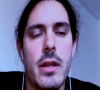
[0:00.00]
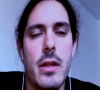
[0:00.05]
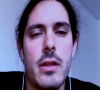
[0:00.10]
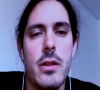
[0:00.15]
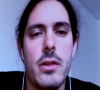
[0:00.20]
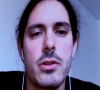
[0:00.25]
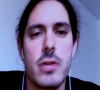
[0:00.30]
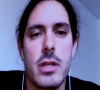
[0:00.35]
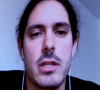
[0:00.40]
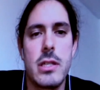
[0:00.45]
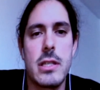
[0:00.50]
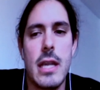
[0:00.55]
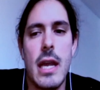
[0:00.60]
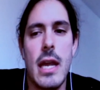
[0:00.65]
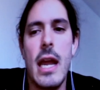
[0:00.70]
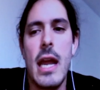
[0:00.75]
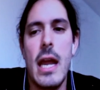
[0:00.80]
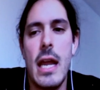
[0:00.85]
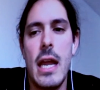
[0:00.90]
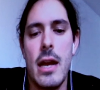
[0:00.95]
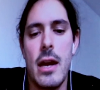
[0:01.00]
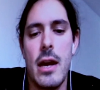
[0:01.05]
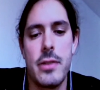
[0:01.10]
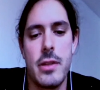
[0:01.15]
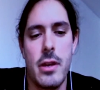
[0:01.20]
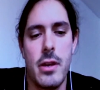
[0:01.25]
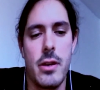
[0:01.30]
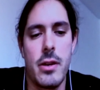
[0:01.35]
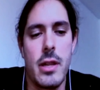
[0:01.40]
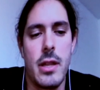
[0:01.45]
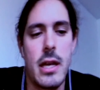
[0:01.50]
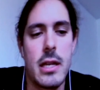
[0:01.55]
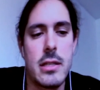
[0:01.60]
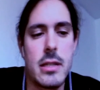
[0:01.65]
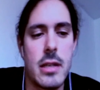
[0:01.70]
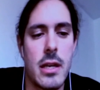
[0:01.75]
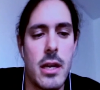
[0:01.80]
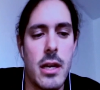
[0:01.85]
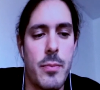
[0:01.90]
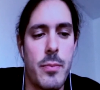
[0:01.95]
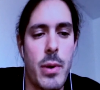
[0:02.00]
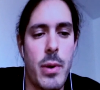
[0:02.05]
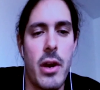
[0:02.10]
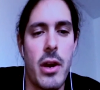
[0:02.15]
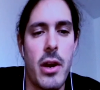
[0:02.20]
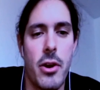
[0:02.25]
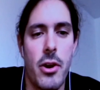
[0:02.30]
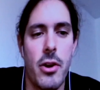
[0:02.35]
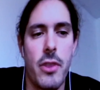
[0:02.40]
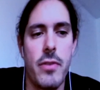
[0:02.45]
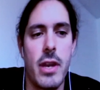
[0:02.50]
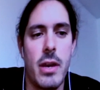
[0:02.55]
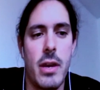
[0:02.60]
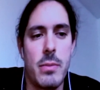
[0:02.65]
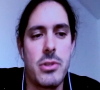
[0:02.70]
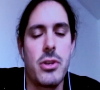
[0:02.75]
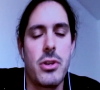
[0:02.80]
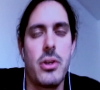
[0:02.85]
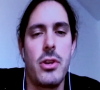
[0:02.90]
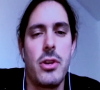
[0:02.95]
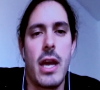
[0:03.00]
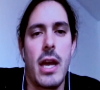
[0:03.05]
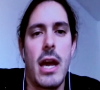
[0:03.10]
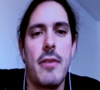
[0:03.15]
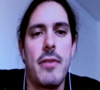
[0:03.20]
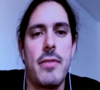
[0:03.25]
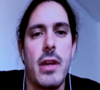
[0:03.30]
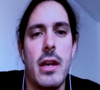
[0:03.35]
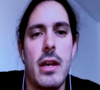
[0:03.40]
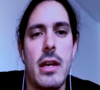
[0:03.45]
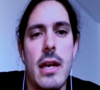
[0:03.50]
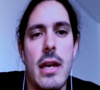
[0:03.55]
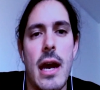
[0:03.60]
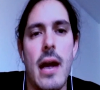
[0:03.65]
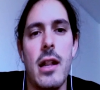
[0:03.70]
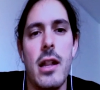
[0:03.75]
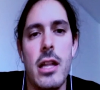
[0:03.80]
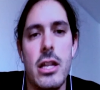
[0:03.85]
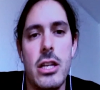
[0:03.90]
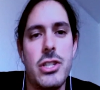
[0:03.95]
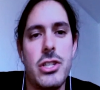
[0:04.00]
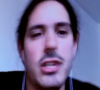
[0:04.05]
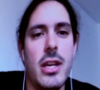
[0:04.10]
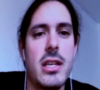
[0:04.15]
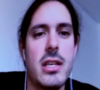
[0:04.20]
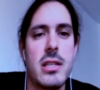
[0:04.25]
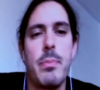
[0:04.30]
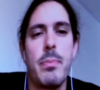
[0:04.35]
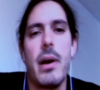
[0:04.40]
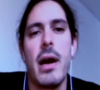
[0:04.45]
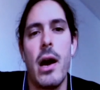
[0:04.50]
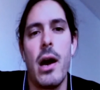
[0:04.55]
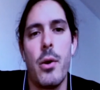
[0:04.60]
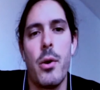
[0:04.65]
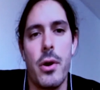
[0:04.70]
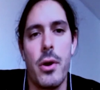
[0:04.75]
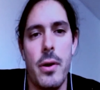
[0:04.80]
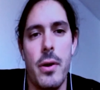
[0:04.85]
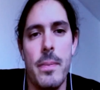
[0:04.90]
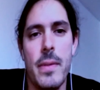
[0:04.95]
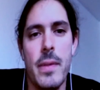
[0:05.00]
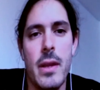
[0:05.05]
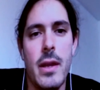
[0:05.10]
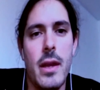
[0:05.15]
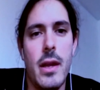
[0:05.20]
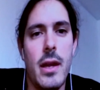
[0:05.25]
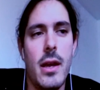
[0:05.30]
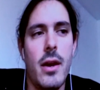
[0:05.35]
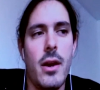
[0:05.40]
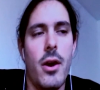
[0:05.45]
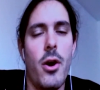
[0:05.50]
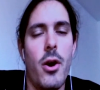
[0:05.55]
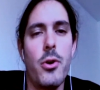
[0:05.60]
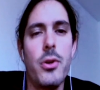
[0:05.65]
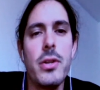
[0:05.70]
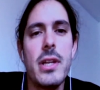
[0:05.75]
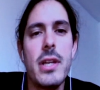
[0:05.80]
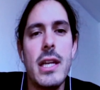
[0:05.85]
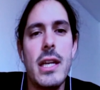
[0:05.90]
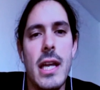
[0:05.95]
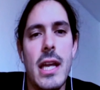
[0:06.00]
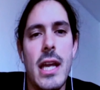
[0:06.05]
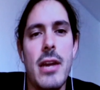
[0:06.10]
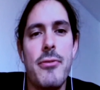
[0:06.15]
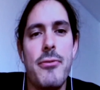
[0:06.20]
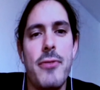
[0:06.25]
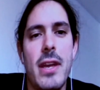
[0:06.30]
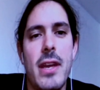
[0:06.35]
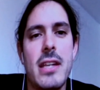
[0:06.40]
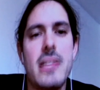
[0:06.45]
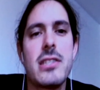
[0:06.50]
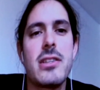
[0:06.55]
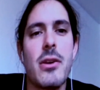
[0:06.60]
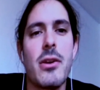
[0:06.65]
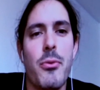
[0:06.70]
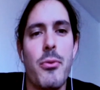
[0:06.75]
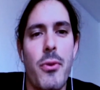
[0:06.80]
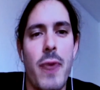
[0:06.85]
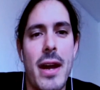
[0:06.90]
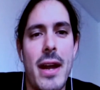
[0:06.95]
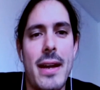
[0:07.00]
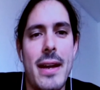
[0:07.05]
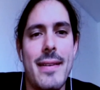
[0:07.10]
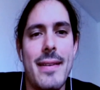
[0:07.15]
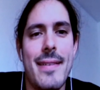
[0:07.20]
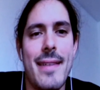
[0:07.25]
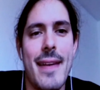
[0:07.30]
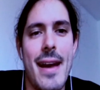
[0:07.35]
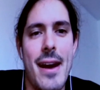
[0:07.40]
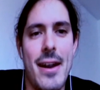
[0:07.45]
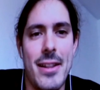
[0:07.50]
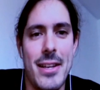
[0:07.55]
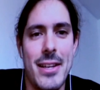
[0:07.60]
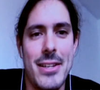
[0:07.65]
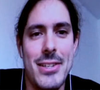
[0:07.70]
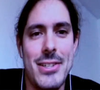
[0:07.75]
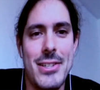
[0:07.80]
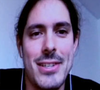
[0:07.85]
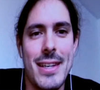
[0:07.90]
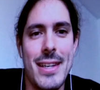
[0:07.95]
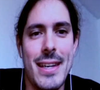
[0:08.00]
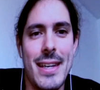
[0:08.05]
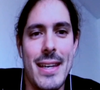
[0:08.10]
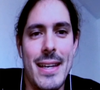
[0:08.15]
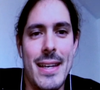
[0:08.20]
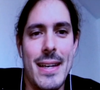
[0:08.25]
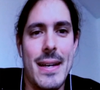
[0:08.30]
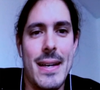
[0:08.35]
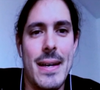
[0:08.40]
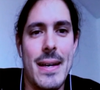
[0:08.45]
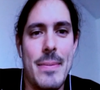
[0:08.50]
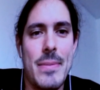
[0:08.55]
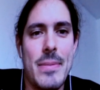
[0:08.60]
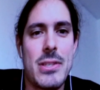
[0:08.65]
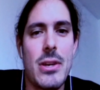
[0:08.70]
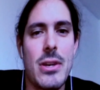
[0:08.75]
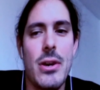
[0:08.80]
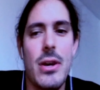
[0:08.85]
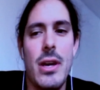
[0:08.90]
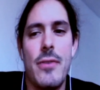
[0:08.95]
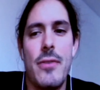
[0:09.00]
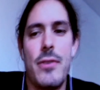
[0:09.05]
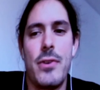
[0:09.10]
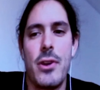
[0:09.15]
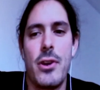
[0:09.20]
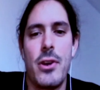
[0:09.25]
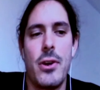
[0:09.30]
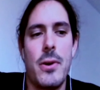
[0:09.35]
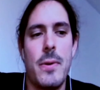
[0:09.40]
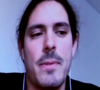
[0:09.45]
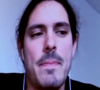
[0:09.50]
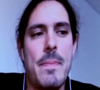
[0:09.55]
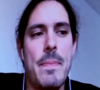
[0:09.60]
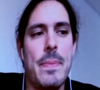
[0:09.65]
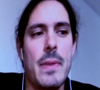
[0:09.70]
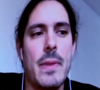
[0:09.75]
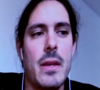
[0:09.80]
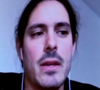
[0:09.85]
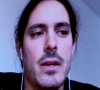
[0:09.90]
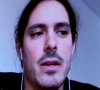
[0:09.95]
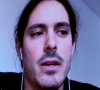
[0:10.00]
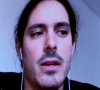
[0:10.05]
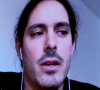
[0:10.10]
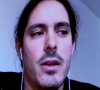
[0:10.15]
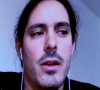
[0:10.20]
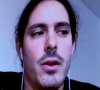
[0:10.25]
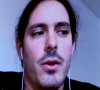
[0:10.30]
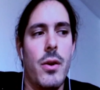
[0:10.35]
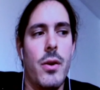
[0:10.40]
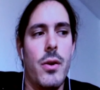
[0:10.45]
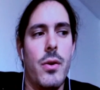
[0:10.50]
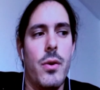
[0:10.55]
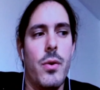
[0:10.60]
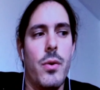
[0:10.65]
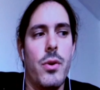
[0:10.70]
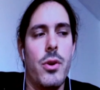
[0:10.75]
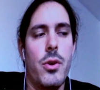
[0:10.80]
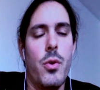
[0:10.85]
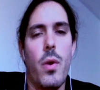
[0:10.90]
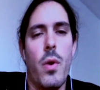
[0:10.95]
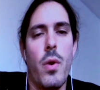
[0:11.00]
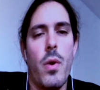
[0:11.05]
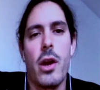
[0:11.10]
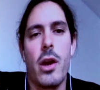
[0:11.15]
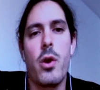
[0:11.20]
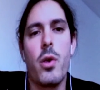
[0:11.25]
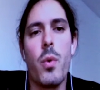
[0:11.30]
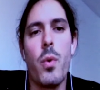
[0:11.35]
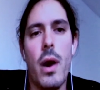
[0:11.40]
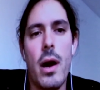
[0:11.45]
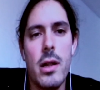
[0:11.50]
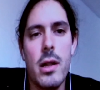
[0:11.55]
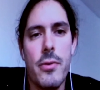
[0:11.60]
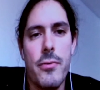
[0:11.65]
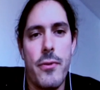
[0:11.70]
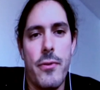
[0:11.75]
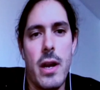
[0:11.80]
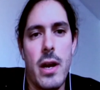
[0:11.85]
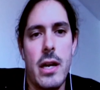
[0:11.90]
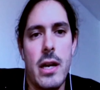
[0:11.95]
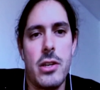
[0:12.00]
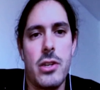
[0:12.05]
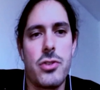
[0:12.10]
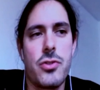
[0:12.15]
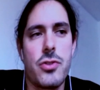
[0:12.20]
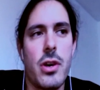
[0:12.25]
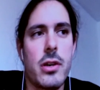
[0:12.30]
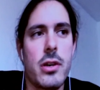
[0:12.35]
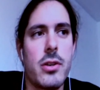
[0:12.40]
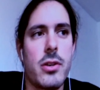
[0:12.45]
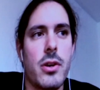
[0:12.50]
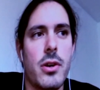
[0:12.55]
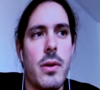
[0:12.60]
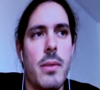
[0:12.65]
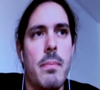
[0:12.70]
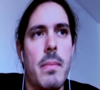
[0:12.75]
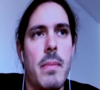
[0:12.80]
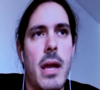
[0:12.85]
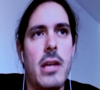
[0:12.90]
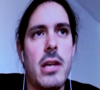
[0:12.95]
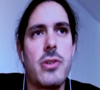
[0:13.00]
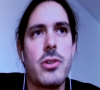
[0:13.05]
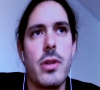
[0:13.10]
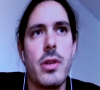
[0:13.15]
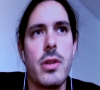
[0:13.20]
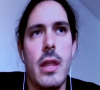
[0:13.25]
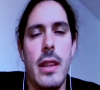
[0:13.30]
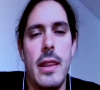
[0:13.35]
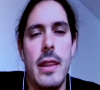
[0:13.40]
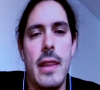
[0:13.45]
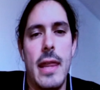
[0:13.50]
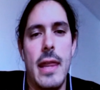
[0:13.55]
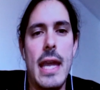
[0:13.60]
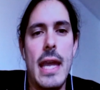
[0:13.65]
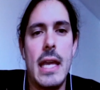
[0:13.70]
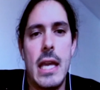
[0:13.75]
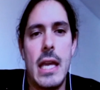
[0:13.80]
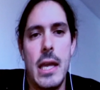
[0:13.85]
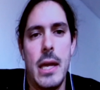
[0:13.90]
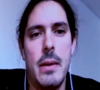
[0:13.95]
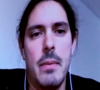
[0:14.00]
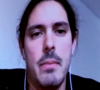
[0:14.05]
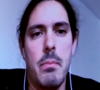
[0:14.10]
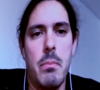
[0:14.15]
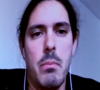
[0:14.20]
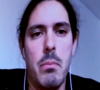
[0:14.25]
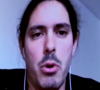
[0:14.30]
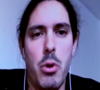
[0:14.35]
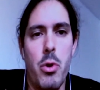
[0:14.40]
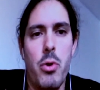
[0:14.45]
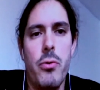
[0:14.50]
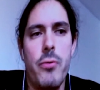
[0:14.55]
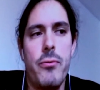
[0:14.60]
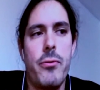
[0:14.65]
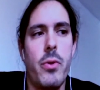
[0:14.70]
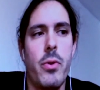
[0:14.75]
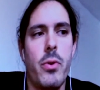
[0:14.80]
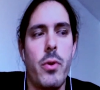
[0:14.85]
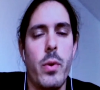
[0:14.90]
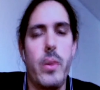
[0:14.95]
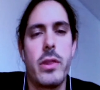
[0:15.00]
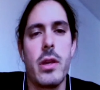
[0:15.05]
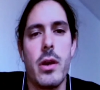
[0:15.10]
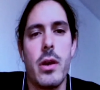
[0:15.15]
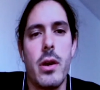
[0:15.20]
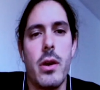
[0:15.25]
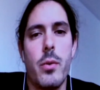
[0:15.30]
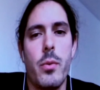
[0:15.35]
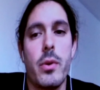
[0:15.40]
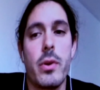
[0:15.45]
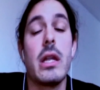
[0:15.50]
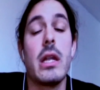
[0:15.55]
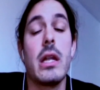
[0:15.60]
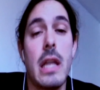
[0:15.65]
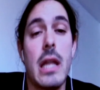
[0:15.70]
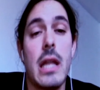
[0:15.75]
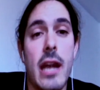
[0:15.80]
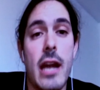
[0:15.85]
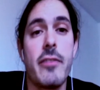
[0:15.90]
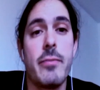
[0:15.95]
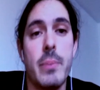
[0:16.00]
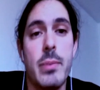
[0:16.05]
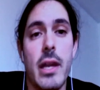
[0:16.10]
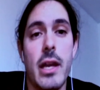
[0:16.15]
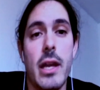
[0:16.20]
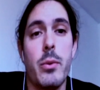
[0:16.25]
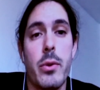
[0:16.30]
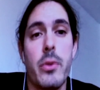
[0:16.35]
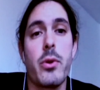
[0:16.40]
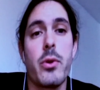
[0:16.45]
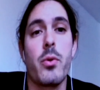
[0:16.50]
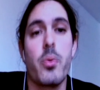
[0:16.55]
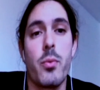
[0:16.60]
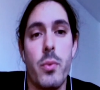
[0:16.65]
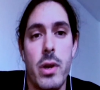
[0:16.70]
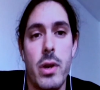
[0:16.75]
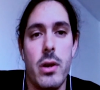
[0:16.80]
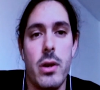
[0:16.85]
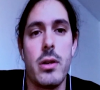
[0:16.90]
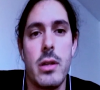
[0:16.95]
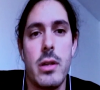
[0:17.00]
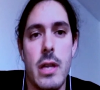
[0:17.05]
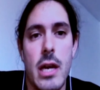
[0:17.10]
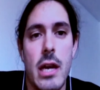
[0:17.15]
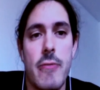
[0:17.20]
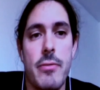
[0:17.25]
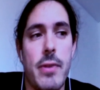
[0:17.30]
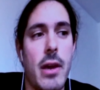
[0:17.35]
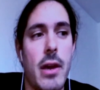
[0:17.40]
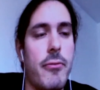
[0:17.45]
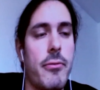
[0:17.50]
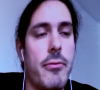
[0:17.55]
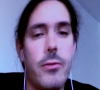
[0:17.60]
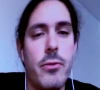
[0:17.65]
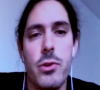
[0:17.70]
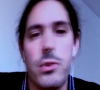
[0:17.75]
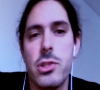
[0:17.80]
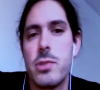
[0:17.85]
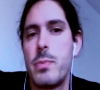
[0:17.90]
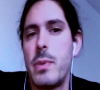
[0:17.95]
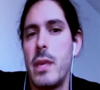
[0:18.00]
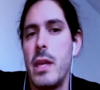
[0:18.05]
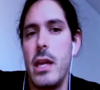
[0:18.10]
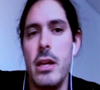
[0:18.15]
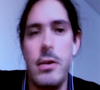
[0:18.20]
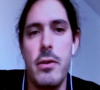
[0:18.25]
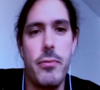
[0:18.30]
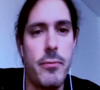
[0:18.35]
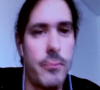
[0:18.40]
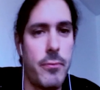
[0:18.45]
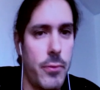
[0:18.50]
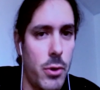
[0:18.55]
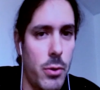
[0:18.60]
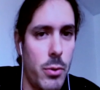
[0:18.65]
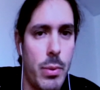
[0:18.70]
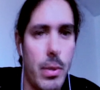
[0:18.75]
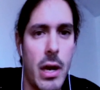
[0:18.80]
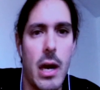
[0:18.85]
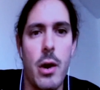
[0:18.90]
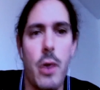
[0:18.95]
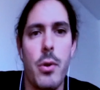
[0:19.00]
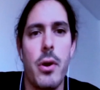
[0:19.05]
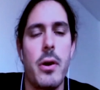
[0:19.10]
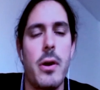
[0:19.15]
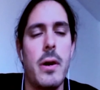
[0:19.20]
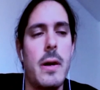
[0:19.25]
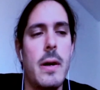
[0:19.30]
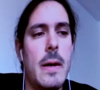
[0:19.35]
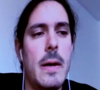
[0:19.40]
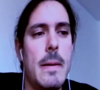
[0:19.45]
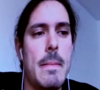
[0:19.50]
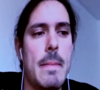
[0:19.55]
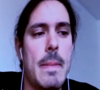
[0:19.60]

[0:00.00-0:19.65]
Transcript: There's a saying out there that you've probably heard of it. I'm sure you have, that knowledge is power. Only if it's the right knowledge. So if you want a qualified instructor, make sure that they can move with a live blade, with a real knife at full speed, full power.